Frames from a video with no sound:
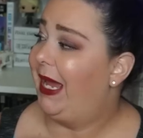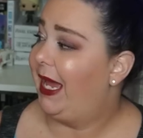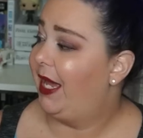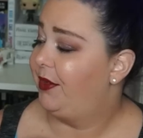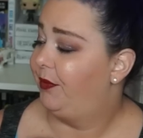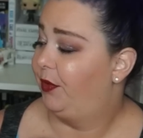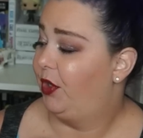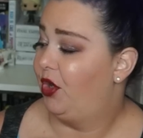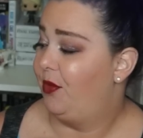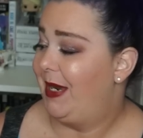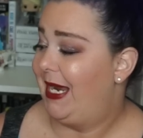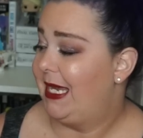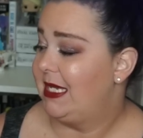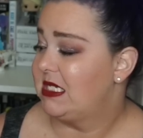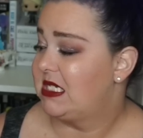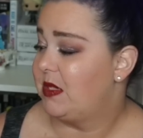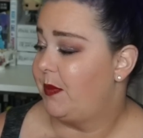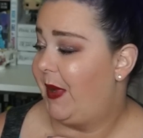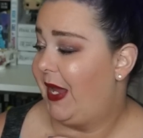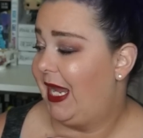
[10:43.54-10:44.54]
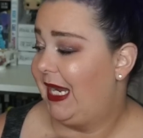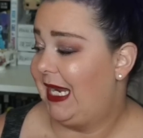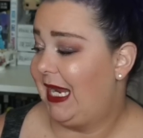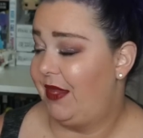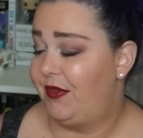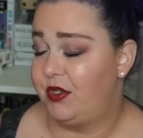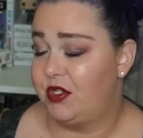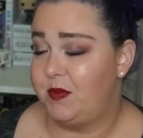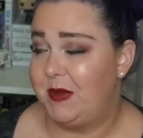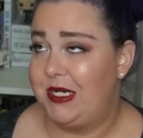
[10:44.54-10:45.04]
Bad Romance by
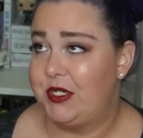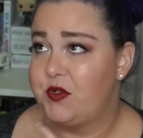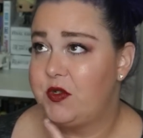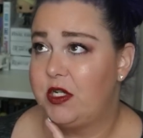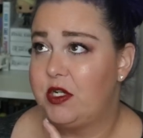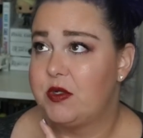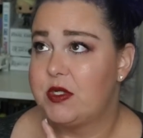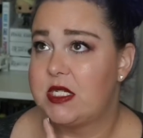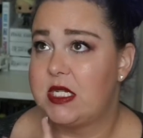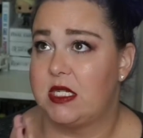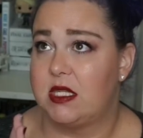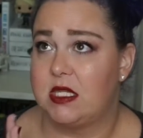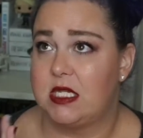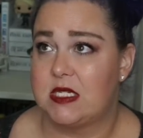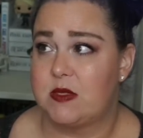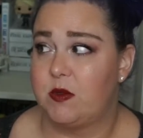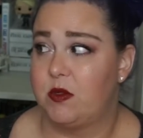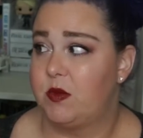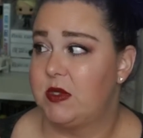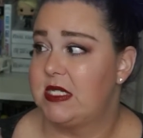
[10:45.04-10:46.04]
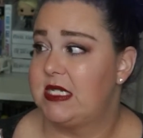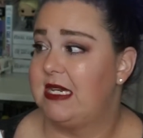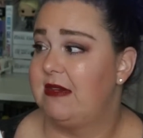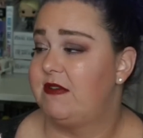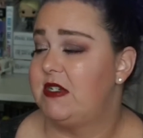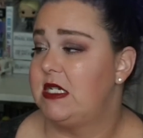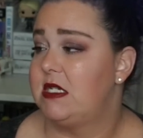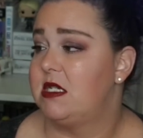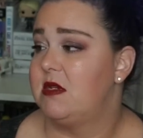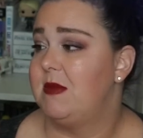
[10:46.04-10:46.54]
Heather Demetrios. This one was
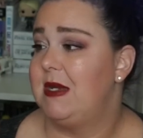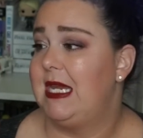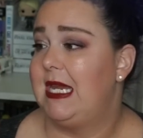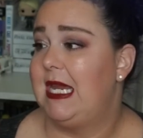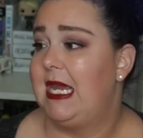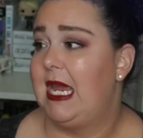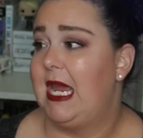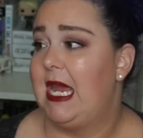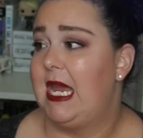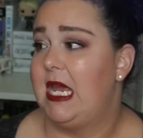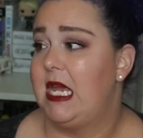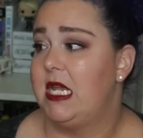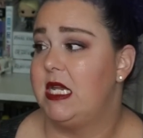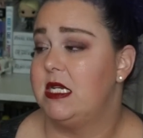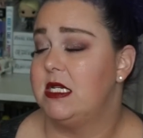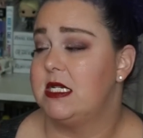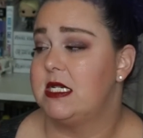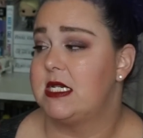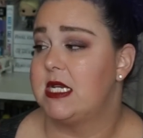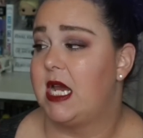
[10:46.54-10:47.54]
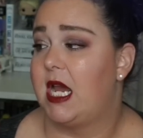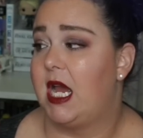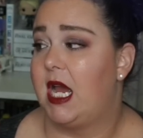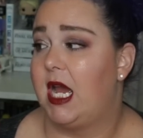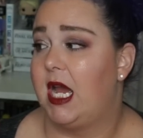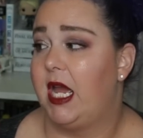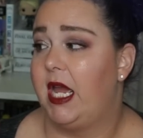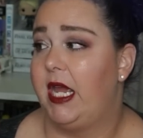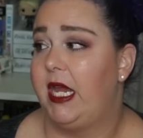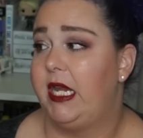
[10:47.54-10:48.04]
gifted to me and
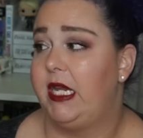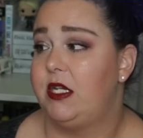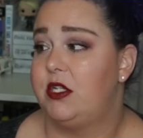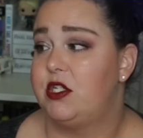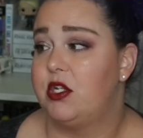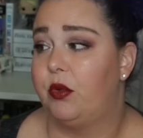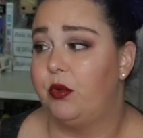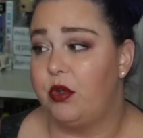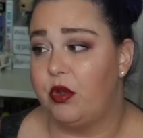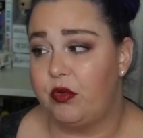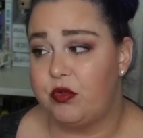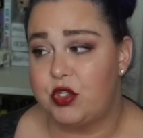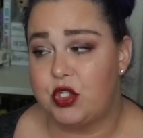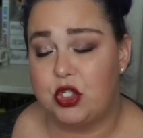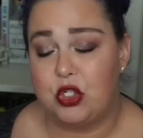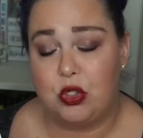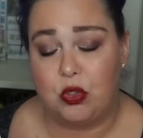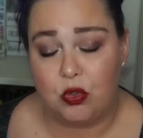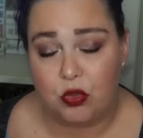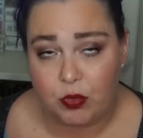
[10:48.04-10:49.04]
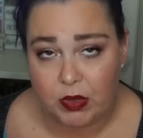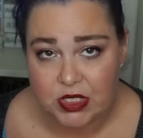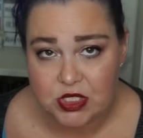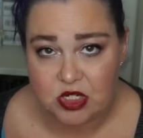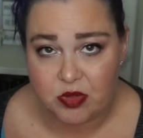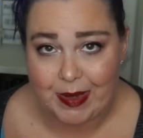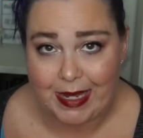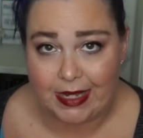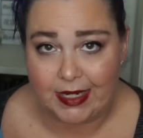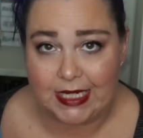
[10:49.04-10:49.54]
I don't know too
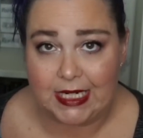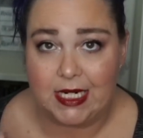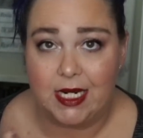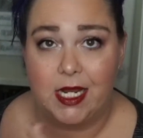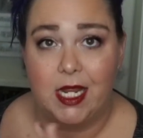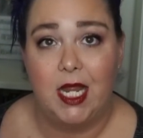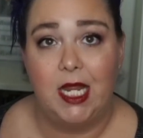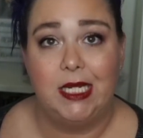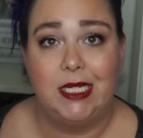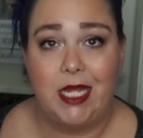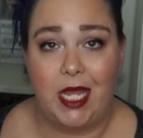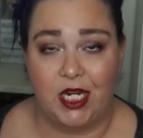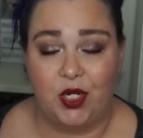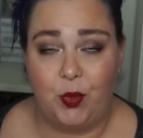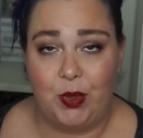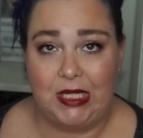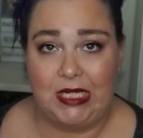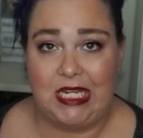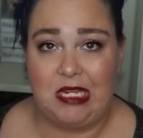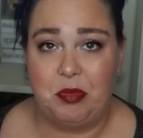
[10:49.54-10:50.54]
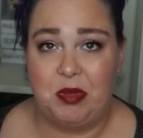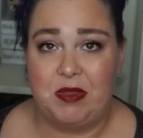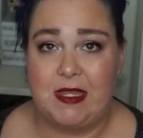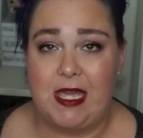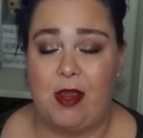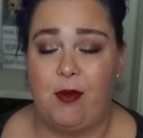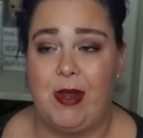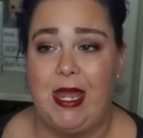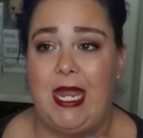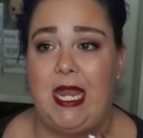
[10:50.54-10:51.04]
much about it. Kind of want to keep it
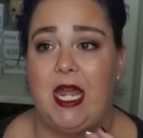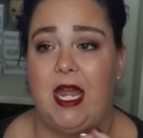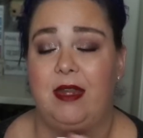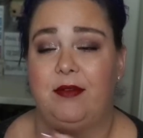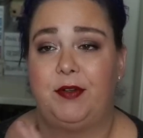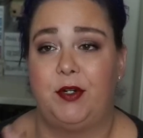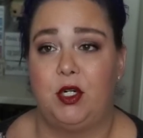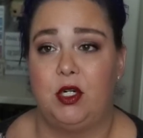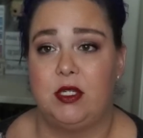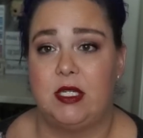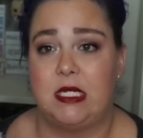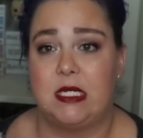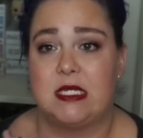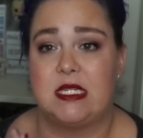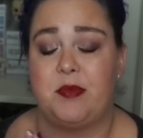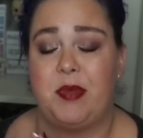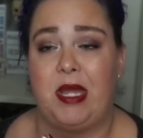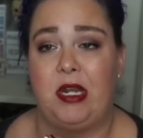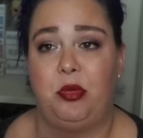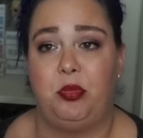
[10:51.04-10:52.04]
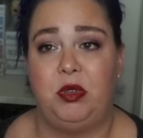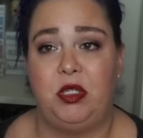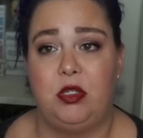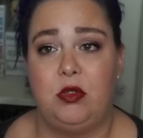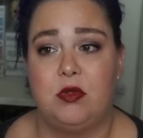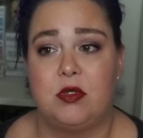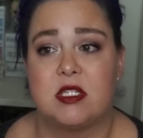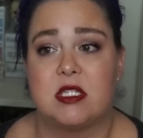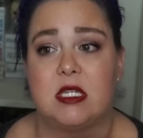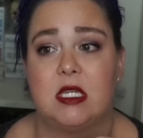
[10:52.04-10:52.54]
that way. I've heard that it's about
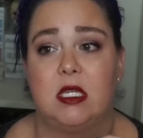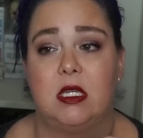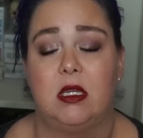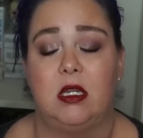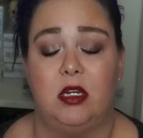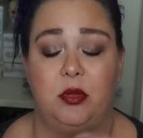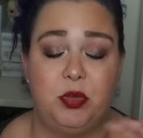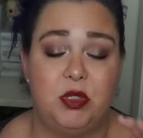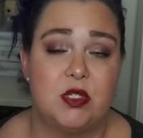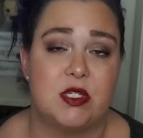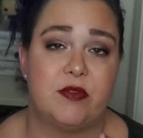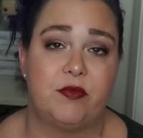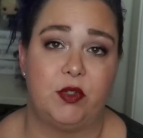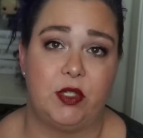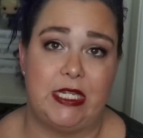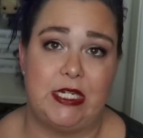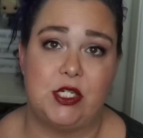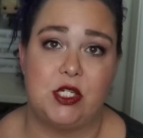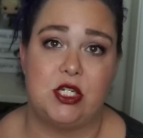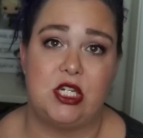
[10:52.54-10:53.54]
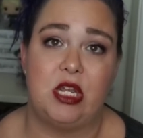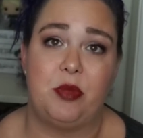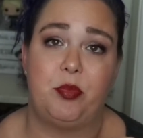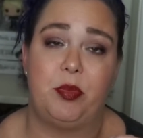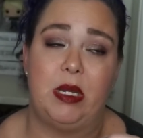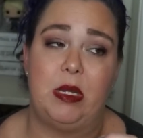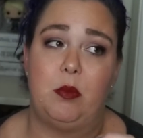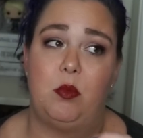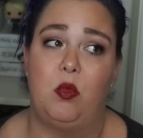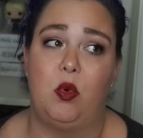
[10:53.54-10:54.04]
abuse, an abusive relationship,
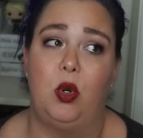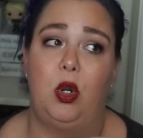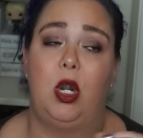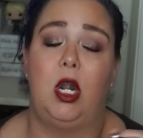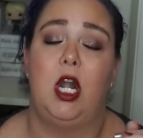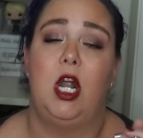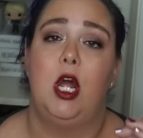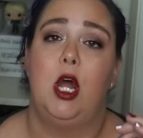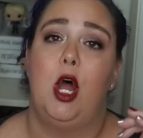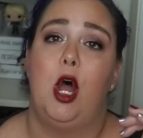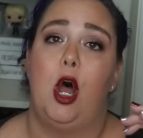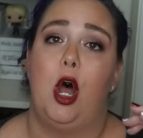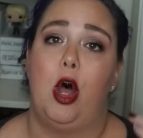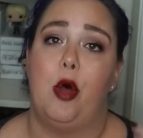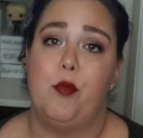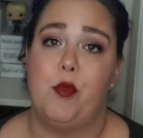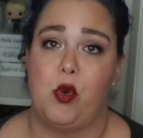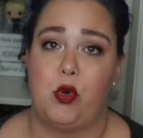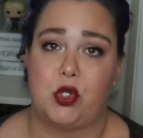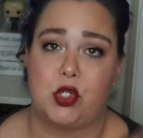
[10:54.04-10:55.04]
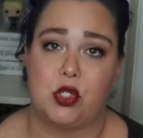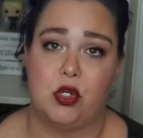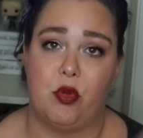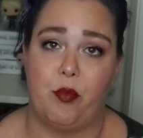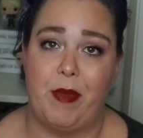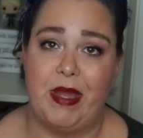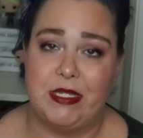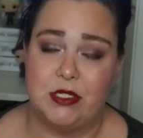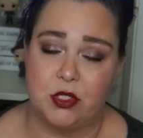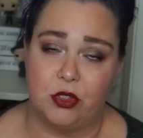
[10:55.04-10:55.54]
but more emotional
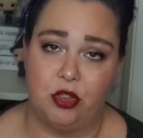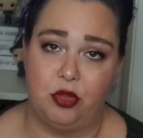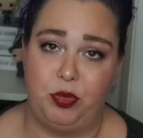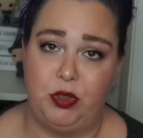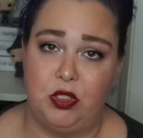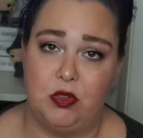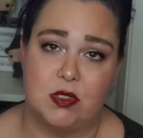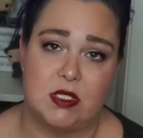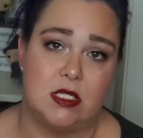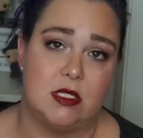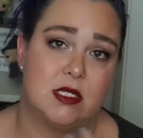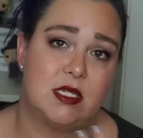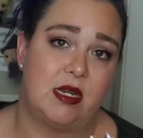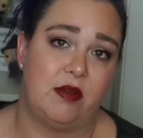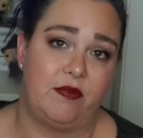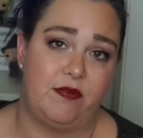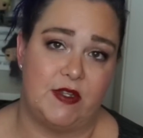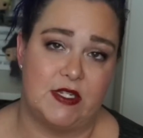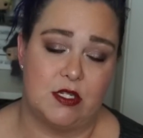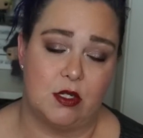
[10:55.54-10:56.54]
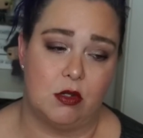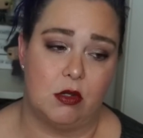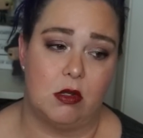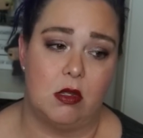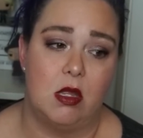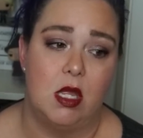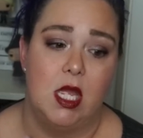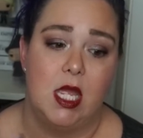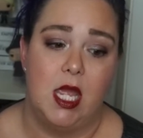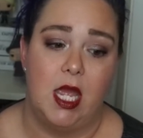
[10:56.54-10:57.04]
mental abuse instead of
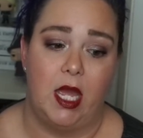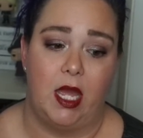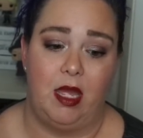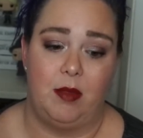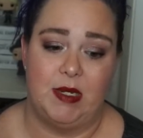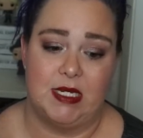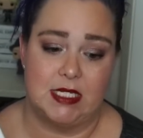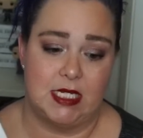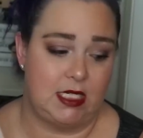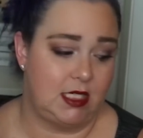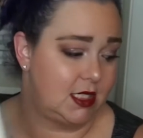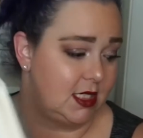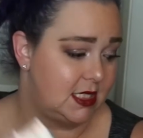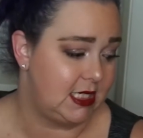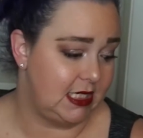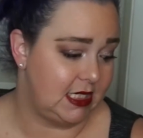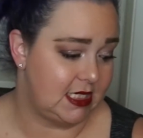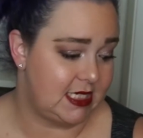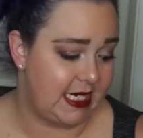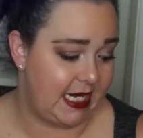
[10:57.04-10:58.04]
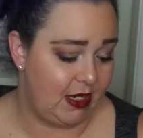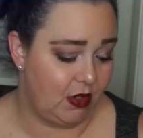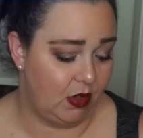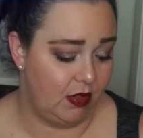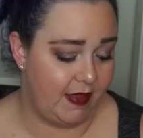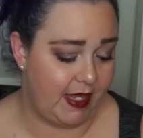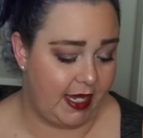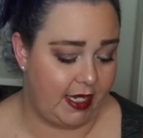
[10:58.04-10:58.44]
physical. I'm excited to see the take on